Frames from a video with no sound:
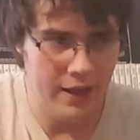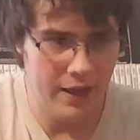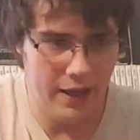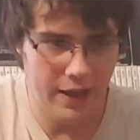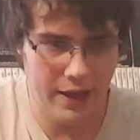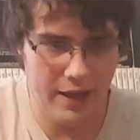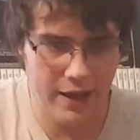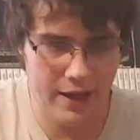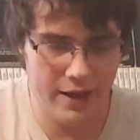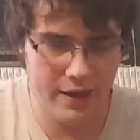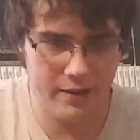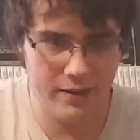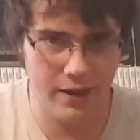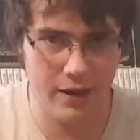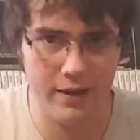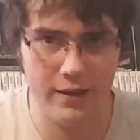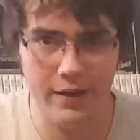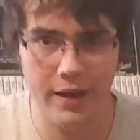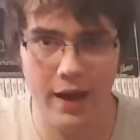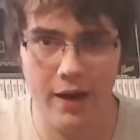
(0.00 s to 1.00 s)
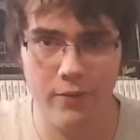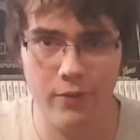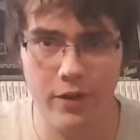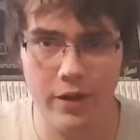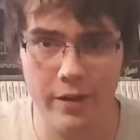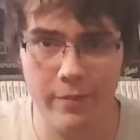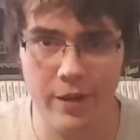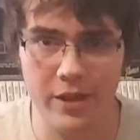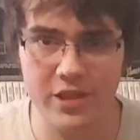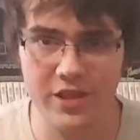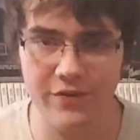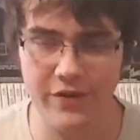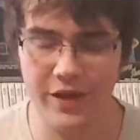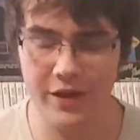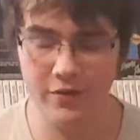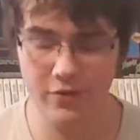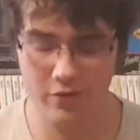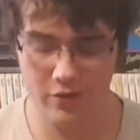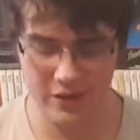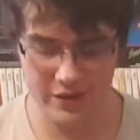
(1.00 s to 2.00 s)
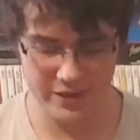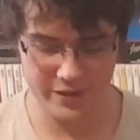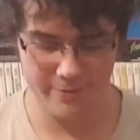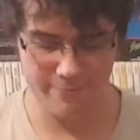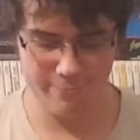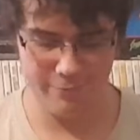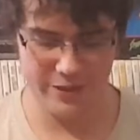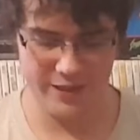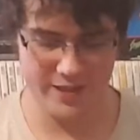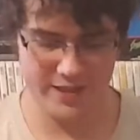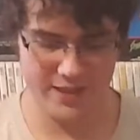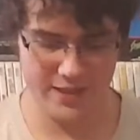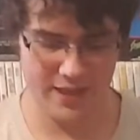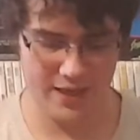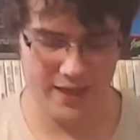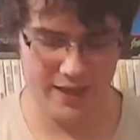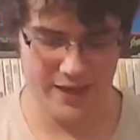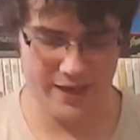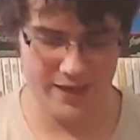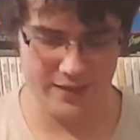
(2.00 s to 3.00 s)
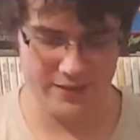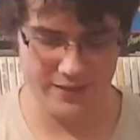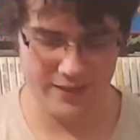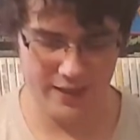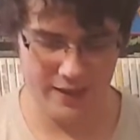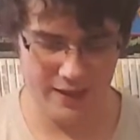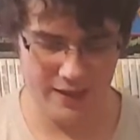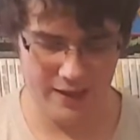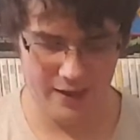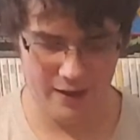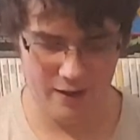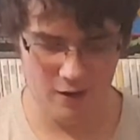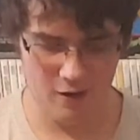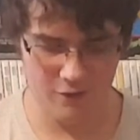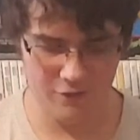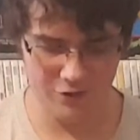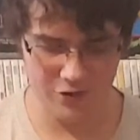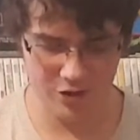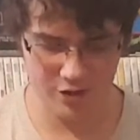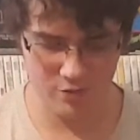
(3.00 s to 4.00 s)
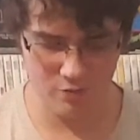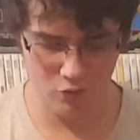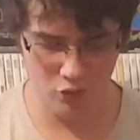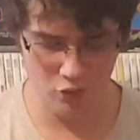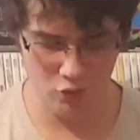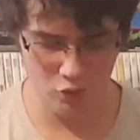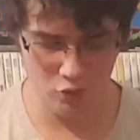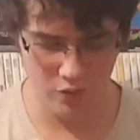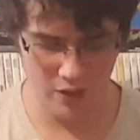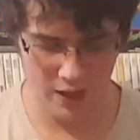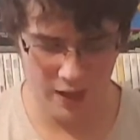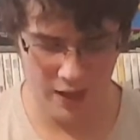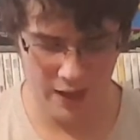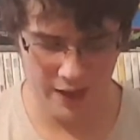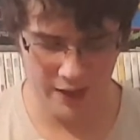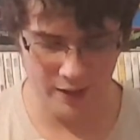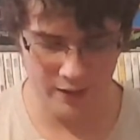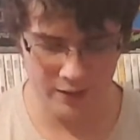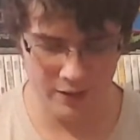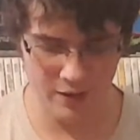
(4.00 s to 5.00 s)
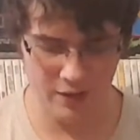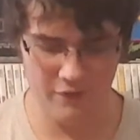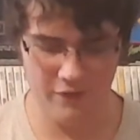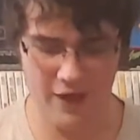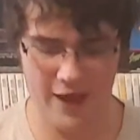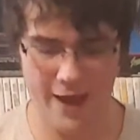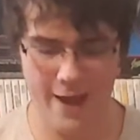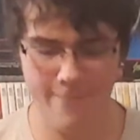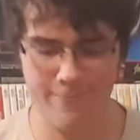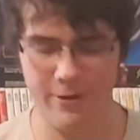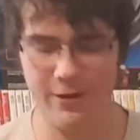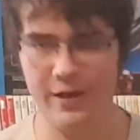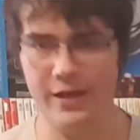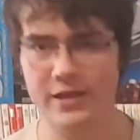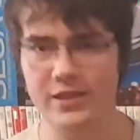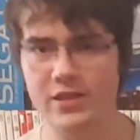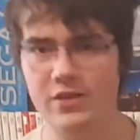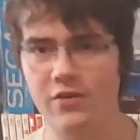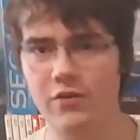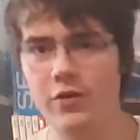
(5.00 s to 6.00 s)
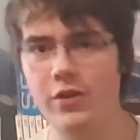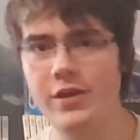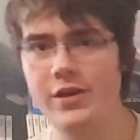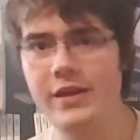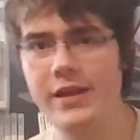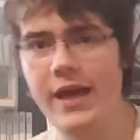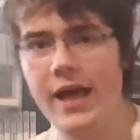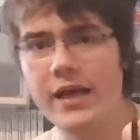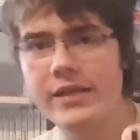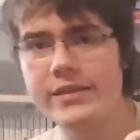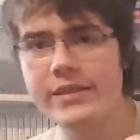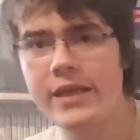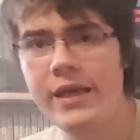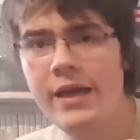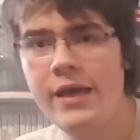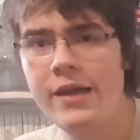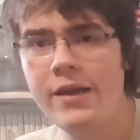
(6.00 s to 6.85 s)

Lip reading: And not really much of interest besides Harvest Moon Island of Happiness for the DS.